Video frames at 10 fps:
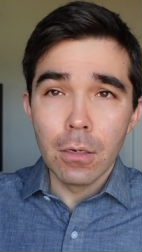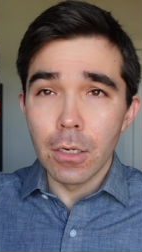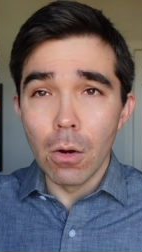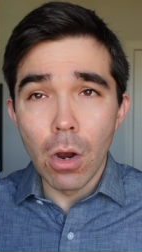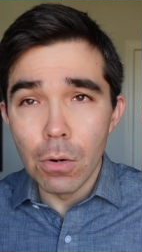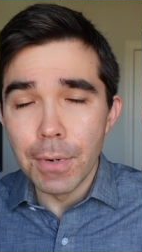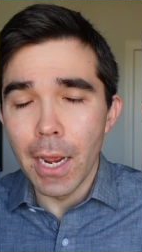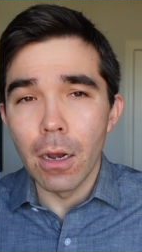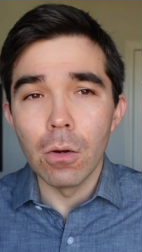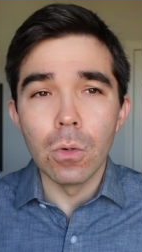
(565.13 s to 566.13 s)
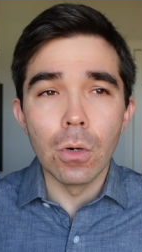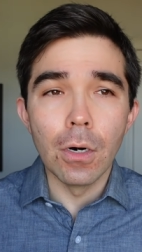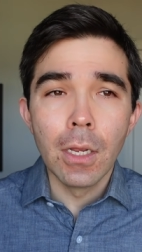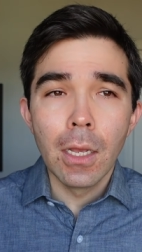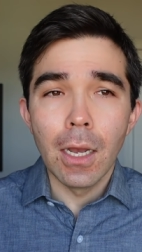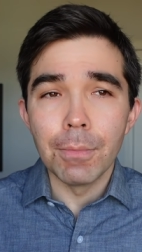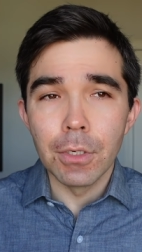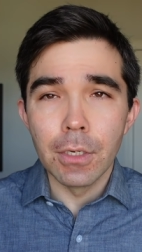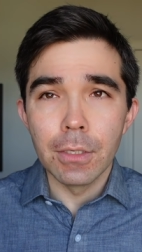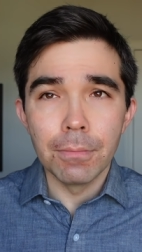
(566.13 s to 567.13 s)
go home now, or I'm
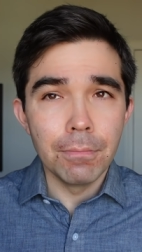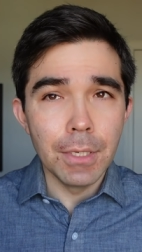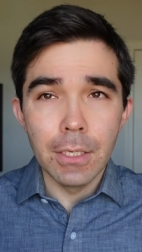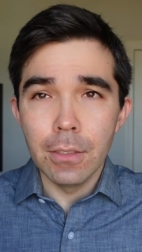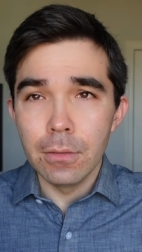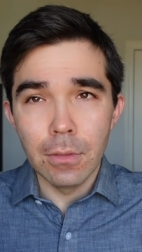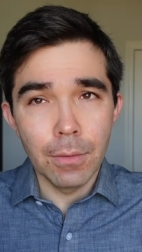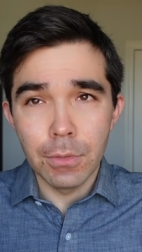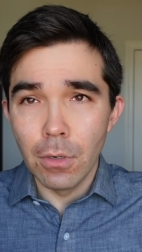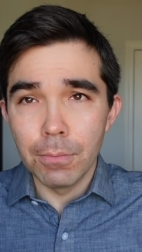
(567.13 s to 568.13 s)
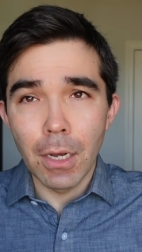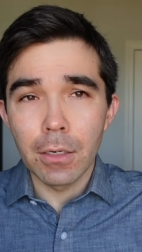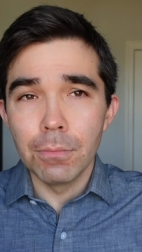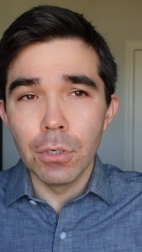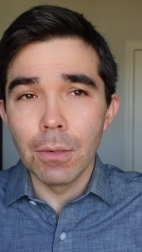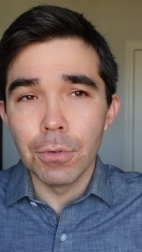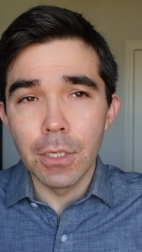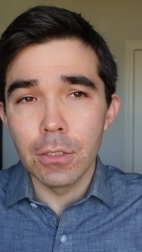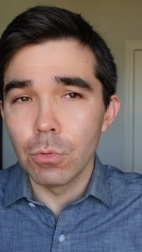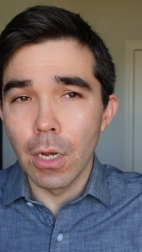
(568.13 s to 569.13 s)
going to be, uh, you know, I'm not going to put up with
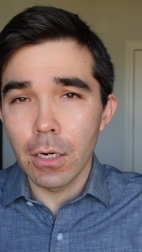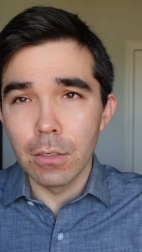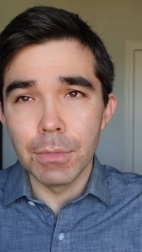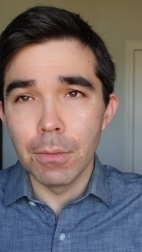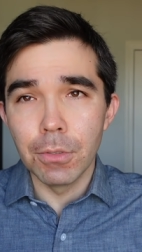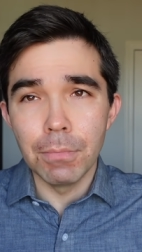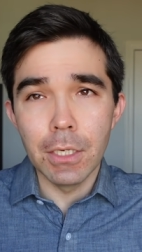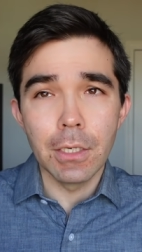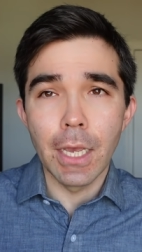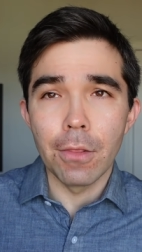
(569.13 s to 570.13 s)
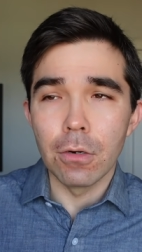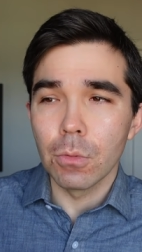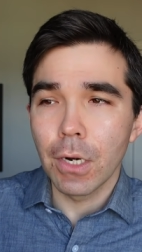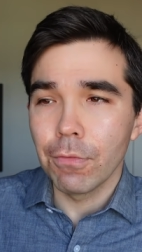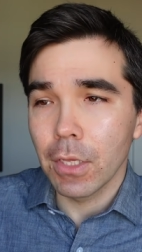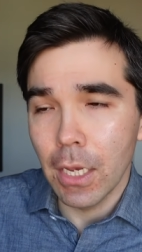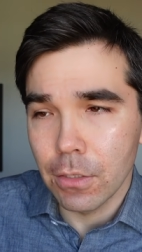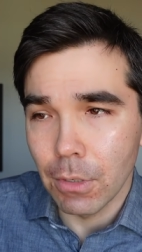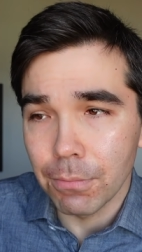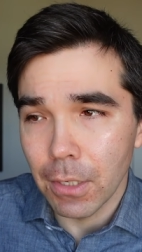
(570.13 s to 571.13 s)
this. We're not going to be able to be together, or whatever the
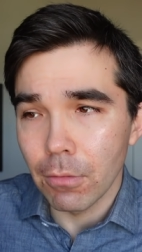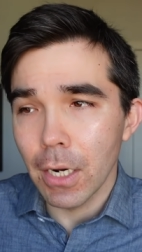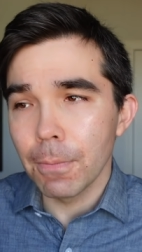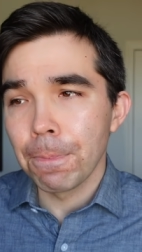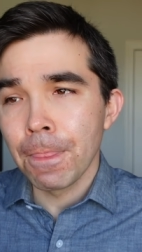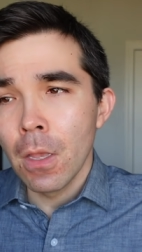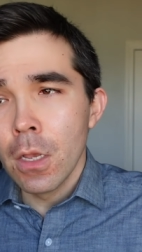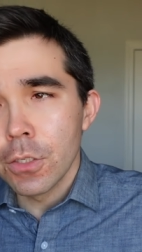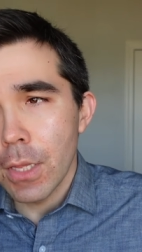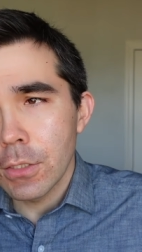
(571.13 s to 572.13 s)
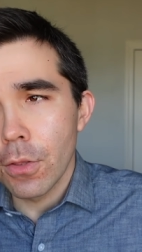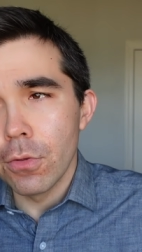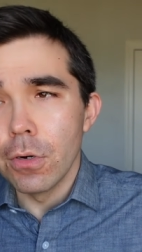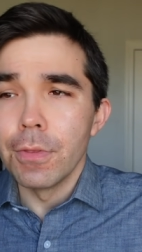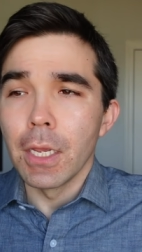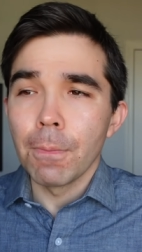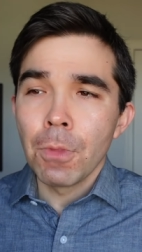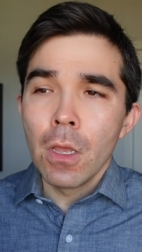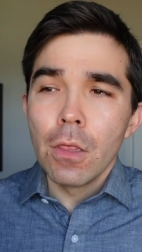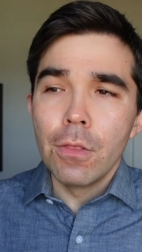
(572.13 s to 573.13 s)
case might be, right? So that's the third thing.
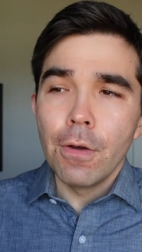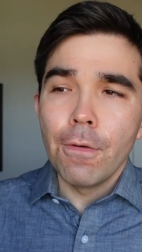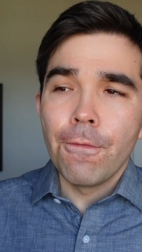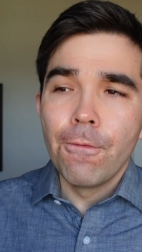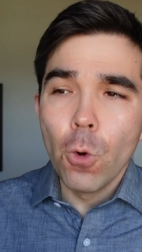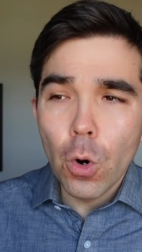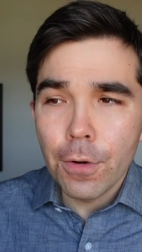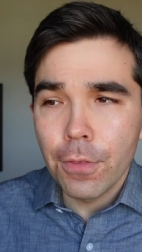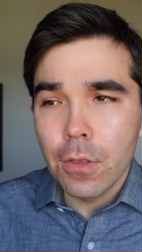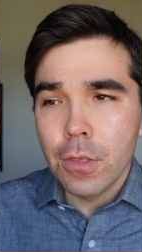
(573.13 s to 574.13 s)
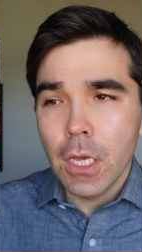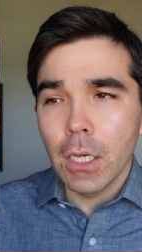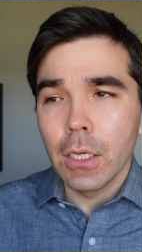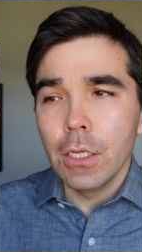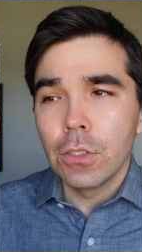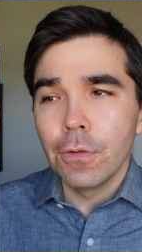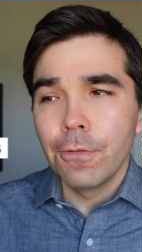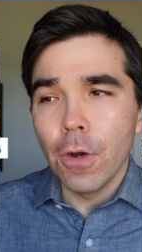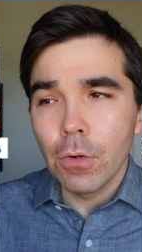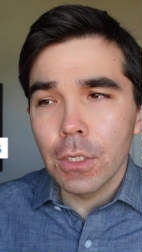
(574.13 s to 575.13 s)
The fourth thing is to
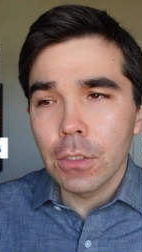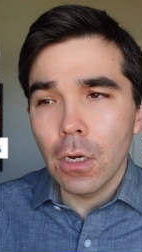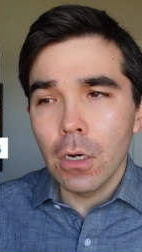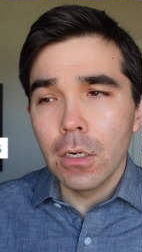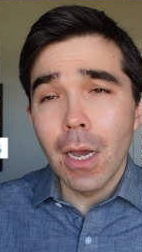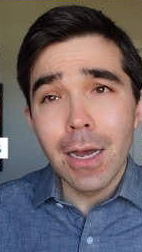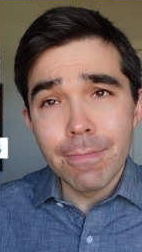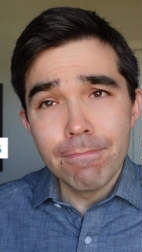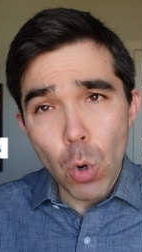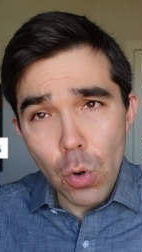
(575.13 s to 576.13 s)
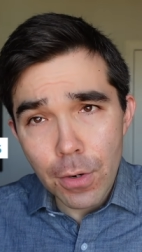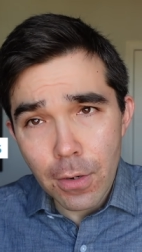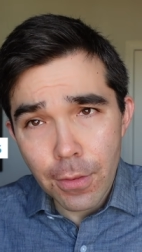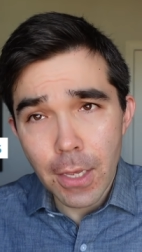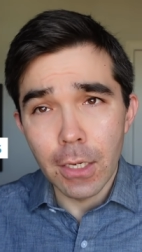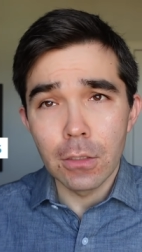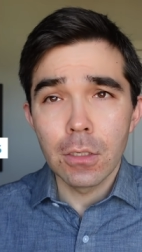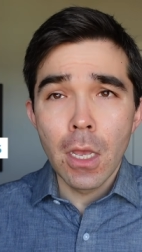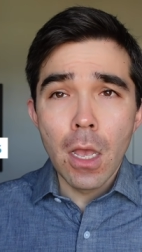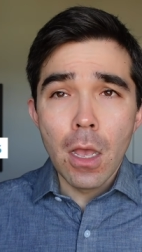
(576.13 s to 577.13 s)
focus on unimportant things.